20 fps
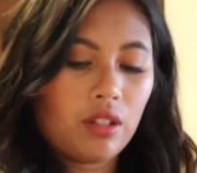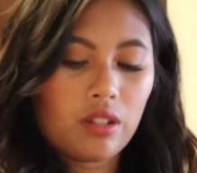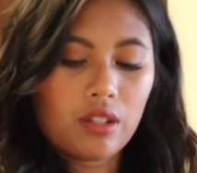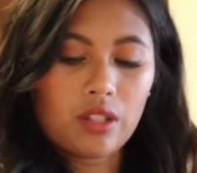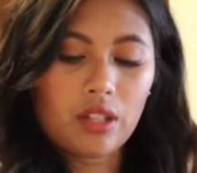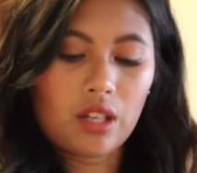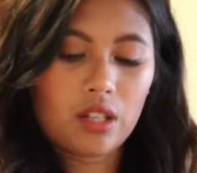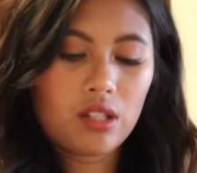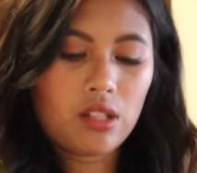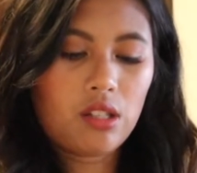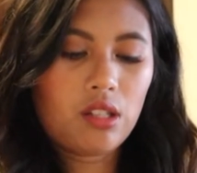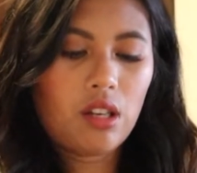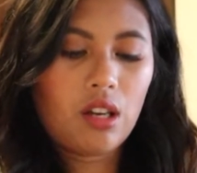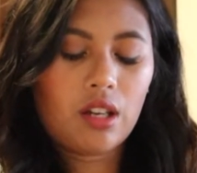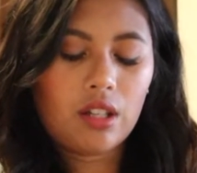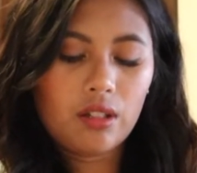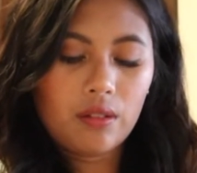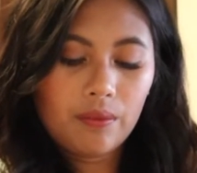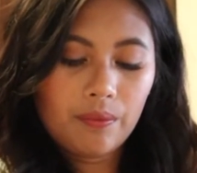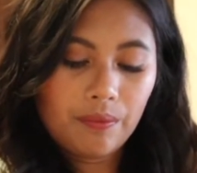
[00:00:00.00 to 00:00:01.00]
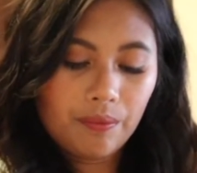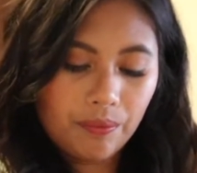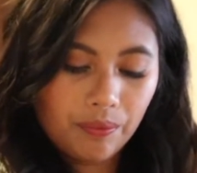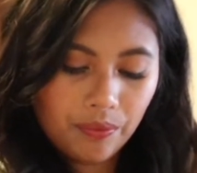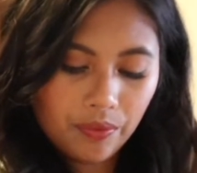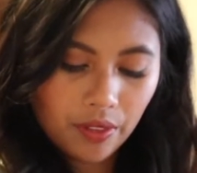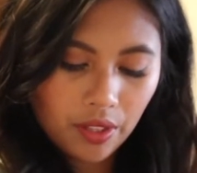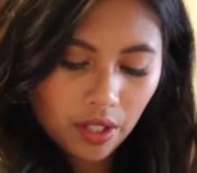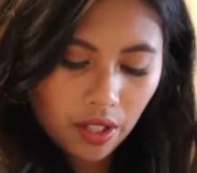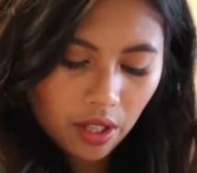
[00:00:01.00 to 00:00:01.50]
That's done.
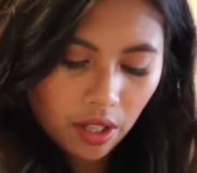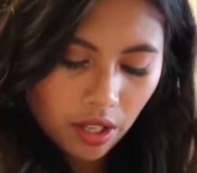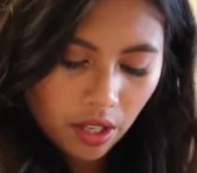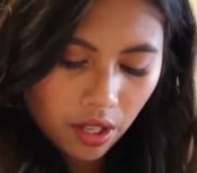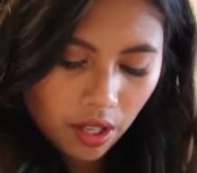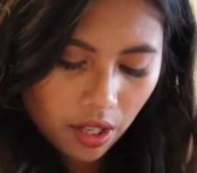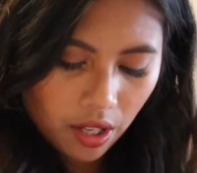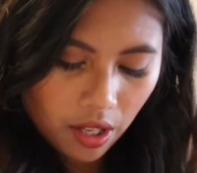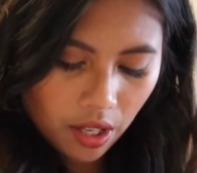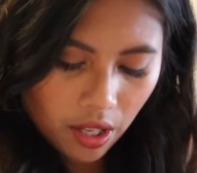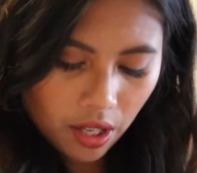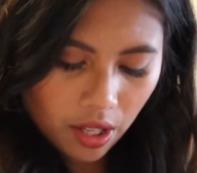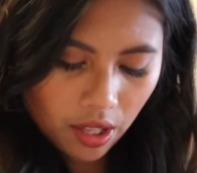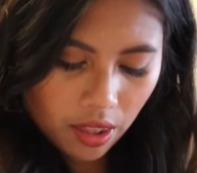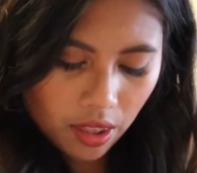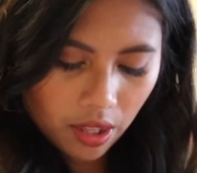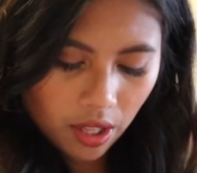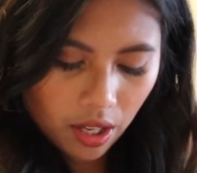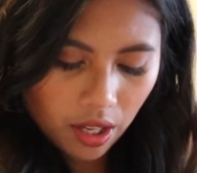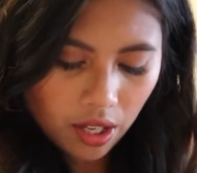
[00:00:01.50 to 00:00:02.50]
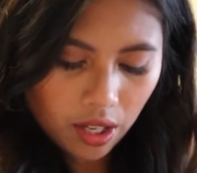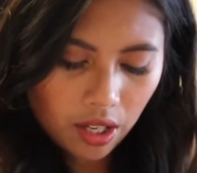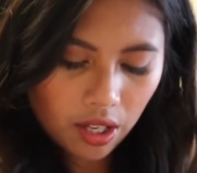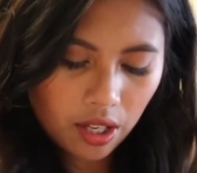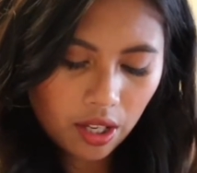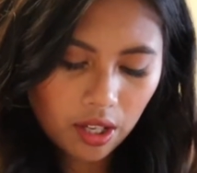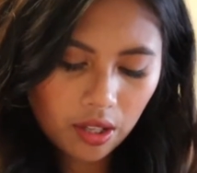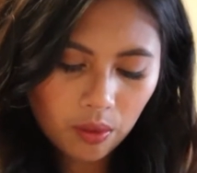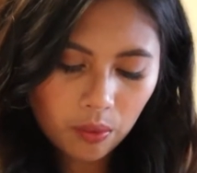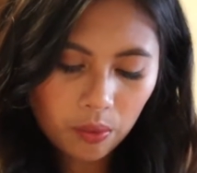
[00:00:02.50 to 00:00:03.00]
And
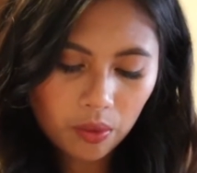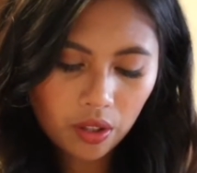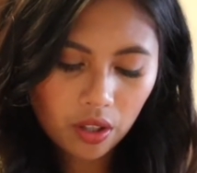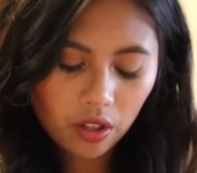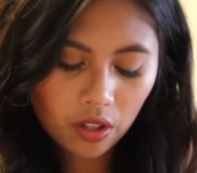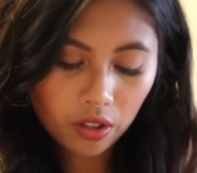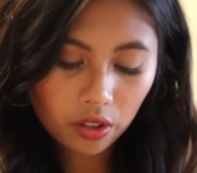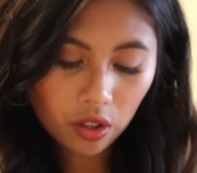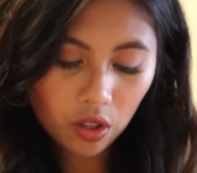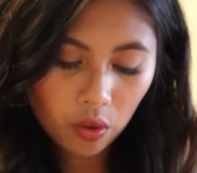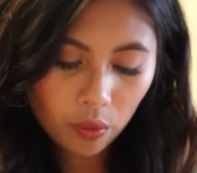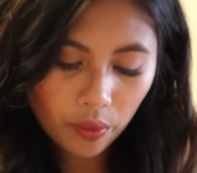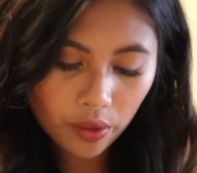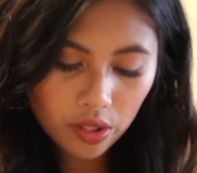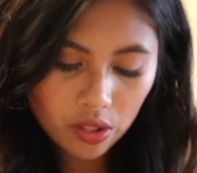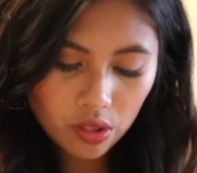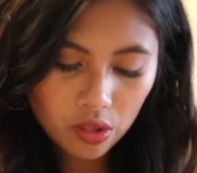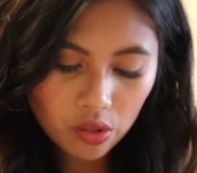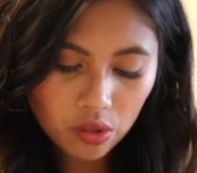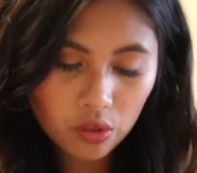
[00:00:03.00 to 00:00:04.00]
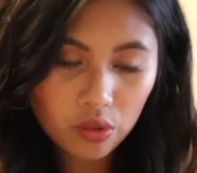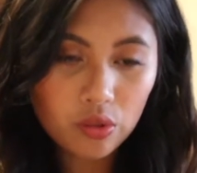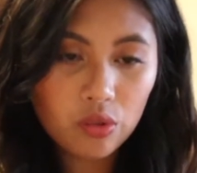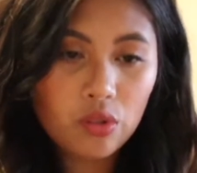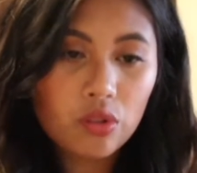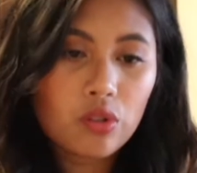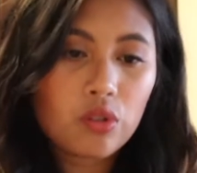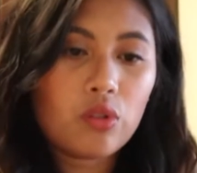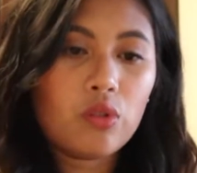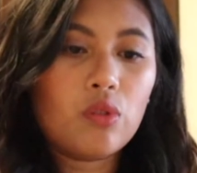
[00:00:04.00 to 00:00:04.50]
then we are going to
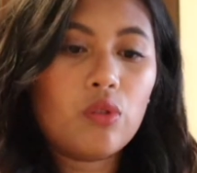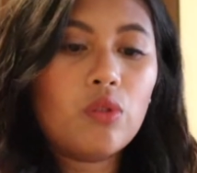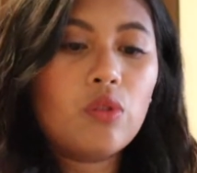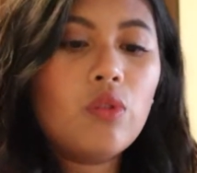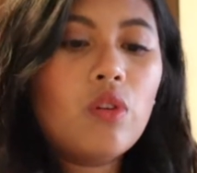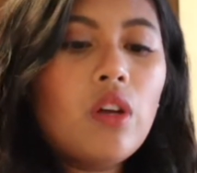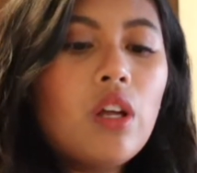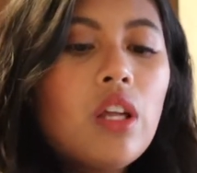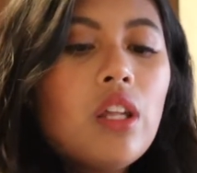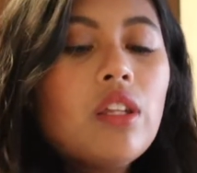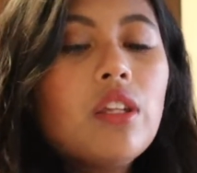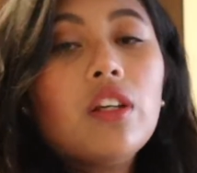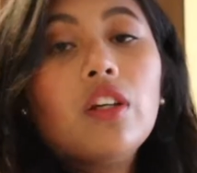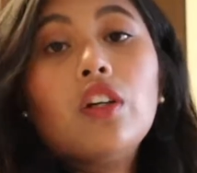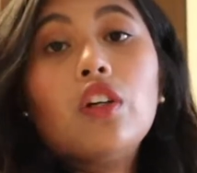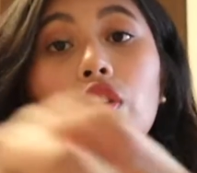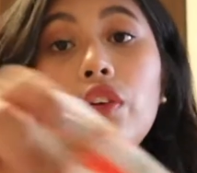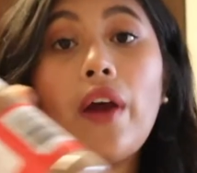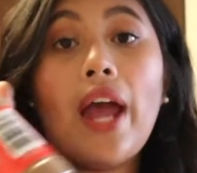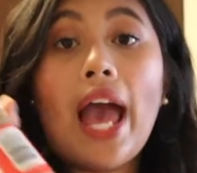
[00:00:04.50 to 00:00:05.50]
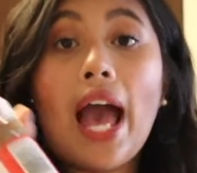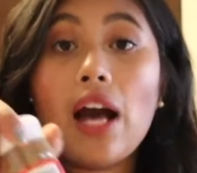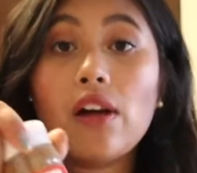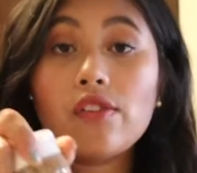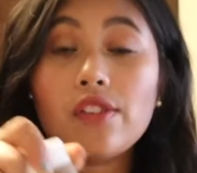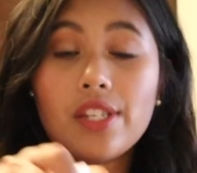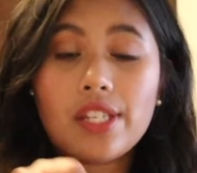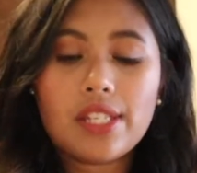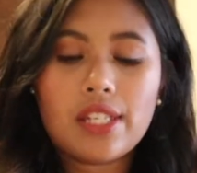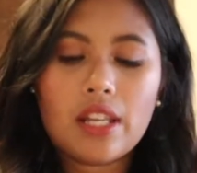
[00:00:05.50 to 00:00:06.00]
do the
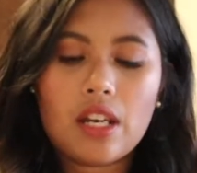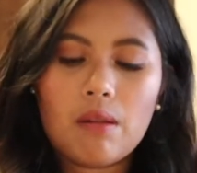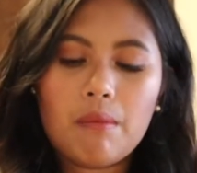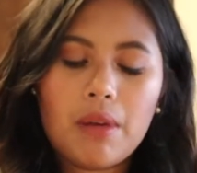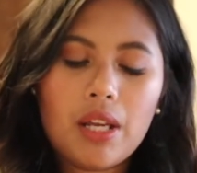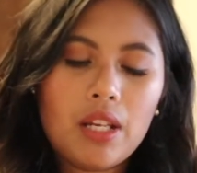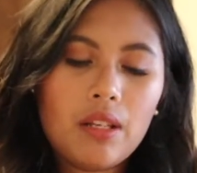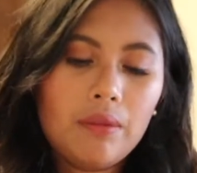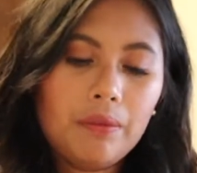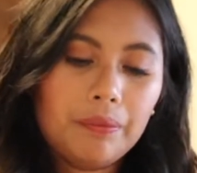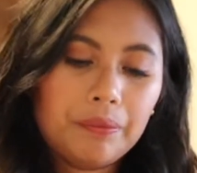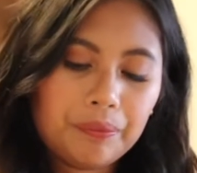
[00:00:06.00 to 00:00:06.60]
ground cinnamon.